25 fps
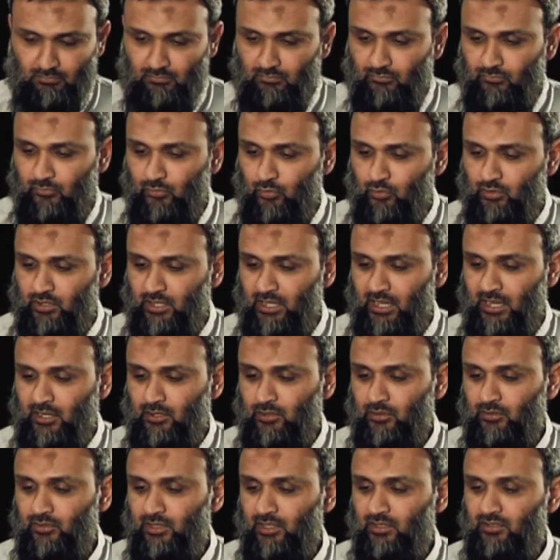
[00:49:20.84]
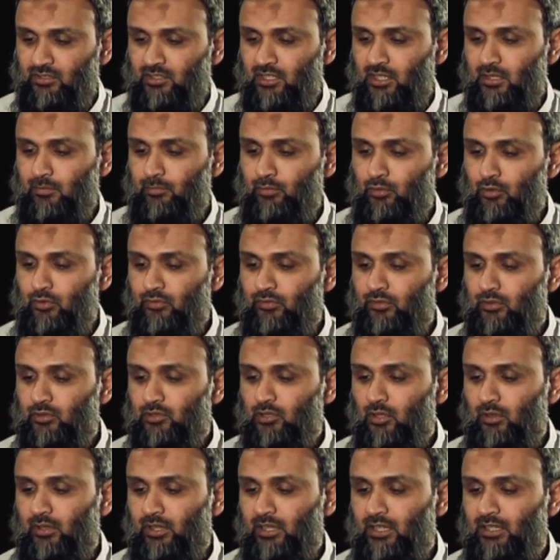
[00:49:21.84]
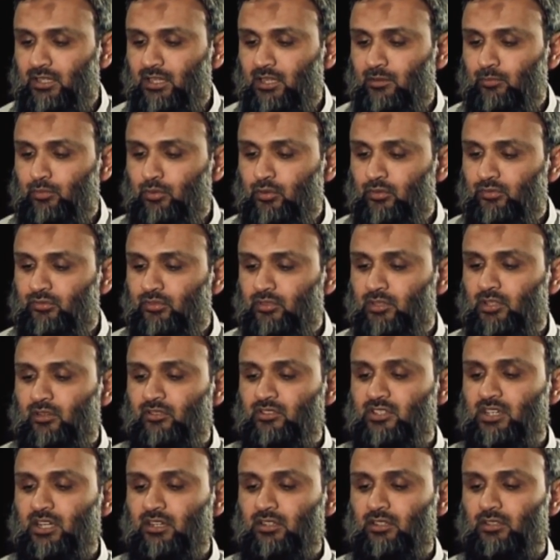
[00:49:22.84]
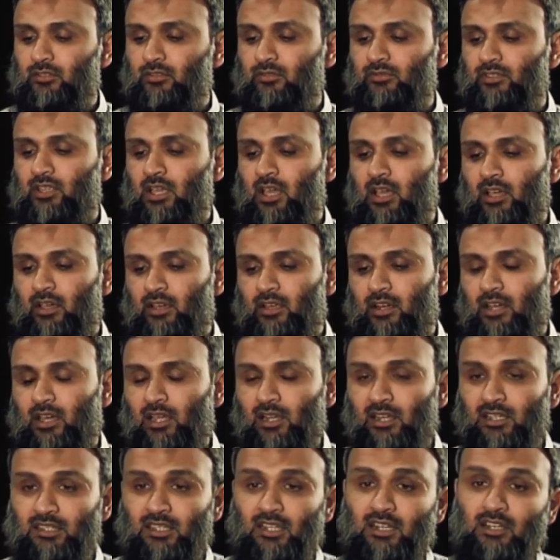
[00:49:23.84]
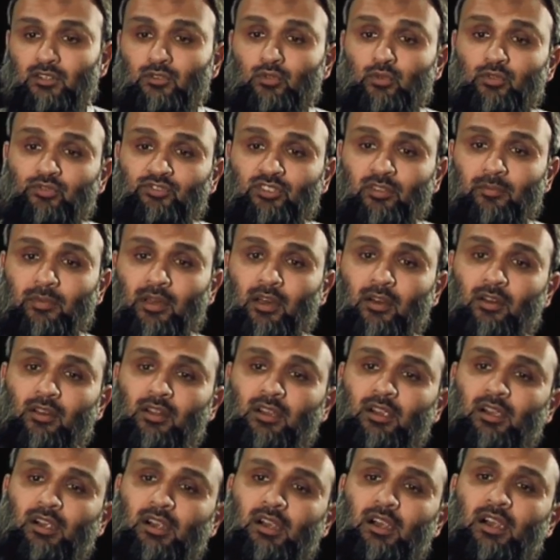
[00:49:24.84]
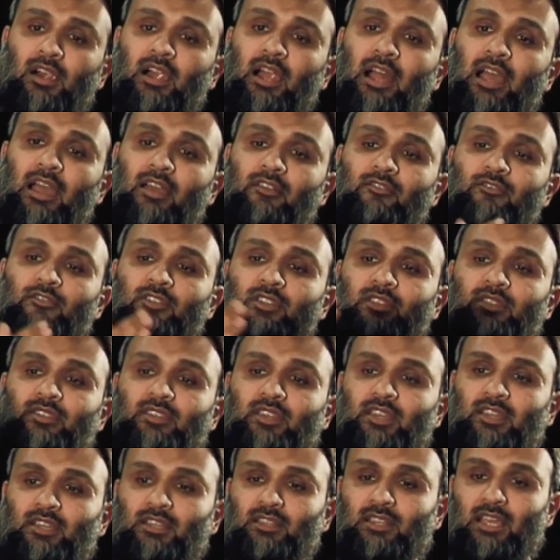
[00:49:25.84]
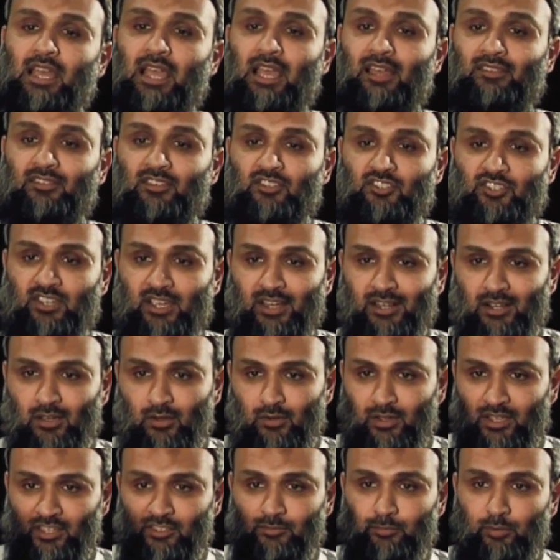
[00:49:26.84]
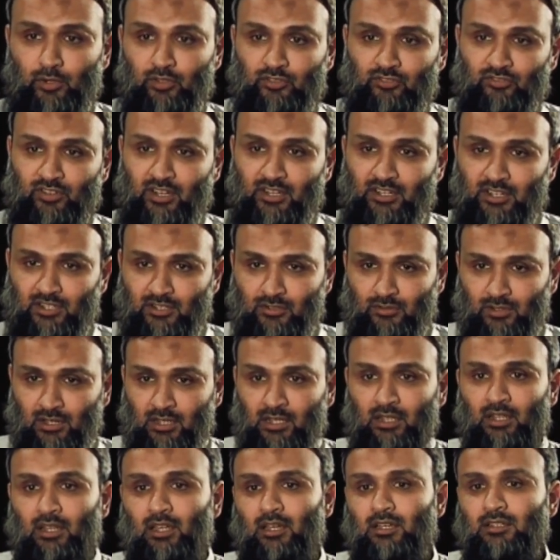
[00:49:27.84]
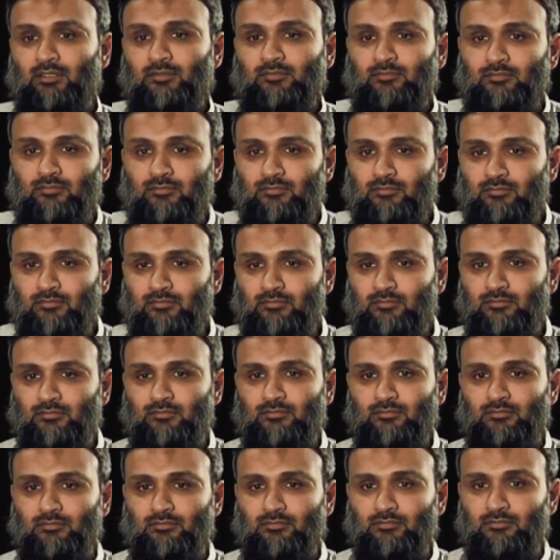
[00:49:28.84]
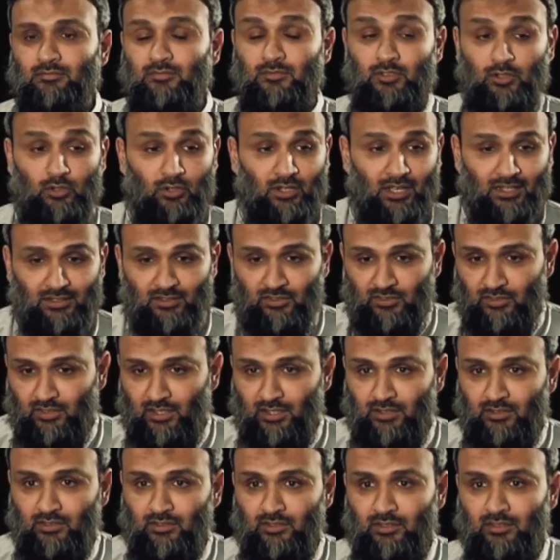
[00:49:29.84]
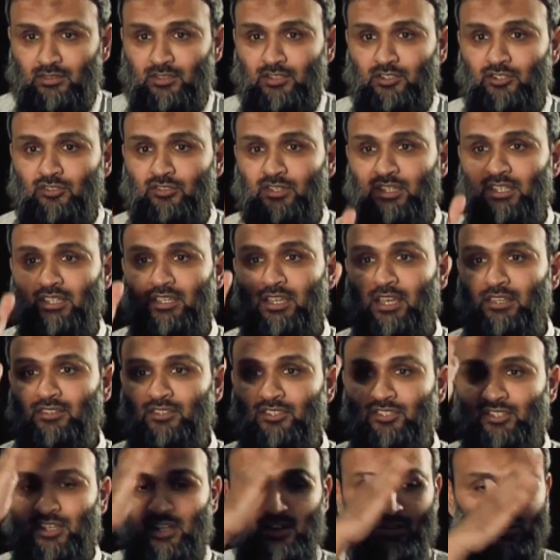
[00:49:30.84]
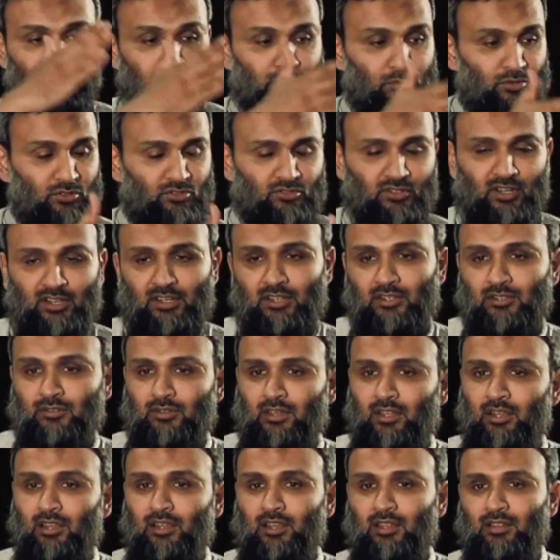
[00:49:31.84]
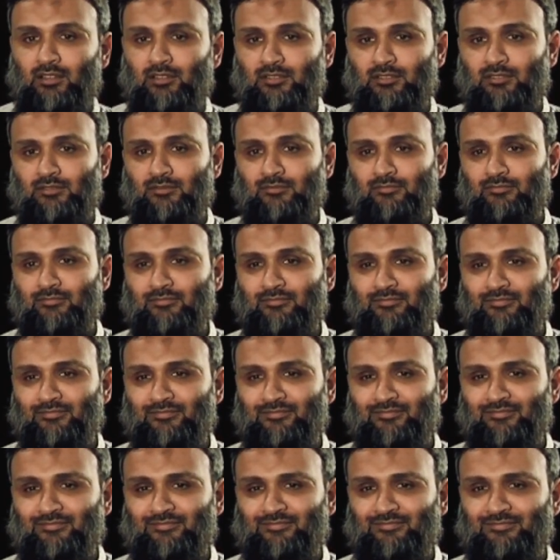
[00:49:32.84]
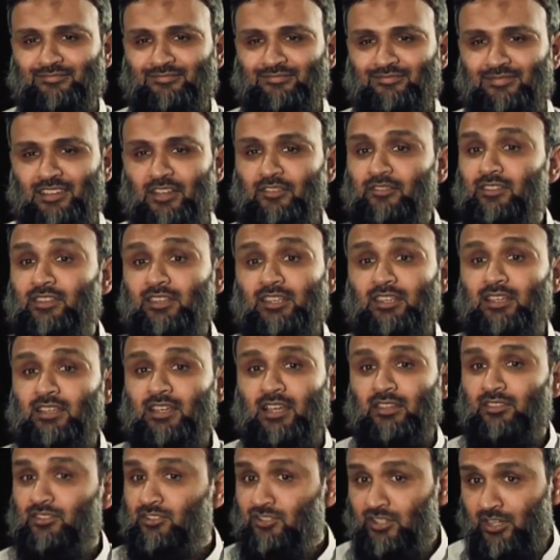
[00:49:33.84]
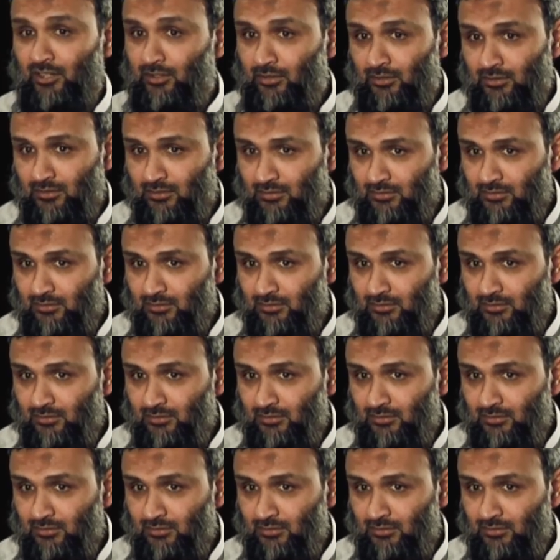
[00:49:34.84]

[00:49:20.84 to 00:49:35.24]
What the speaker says: 48 to 60, proof for Tawheed and proofs for the rejectors of the Akhirah. Allah Ta'ala talks about everything that has a shadow is prostrating to Allah. Look at the signs. The tree has a shadow, prostrating to Allah. Everything has a shadow.